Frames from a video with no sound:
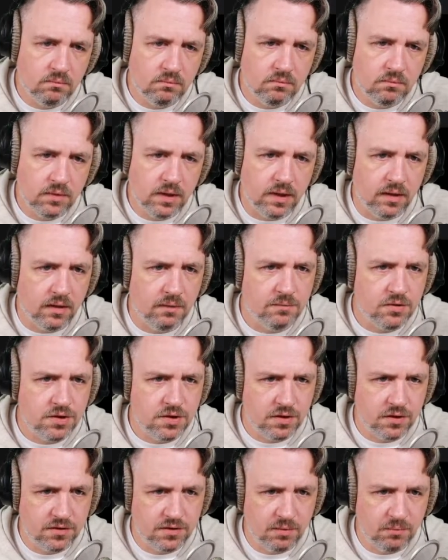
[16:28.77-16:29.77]
Yeah, I'm just
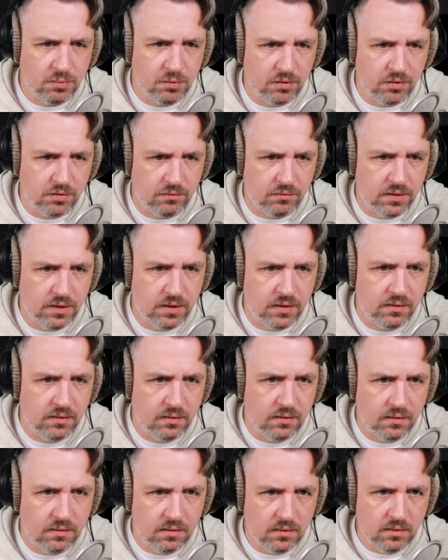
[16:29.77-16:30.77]
going to say print grid.
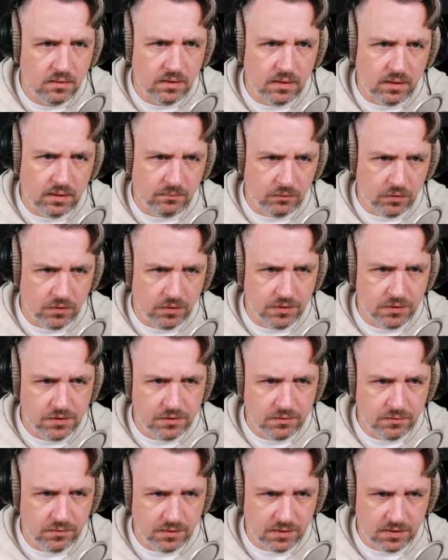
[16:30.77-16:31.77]
I'm going
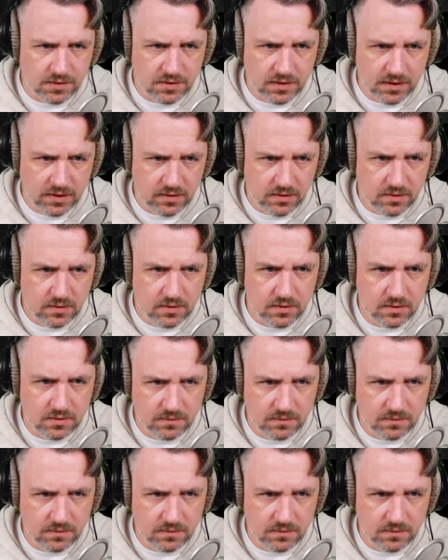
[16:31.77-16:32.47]
to extend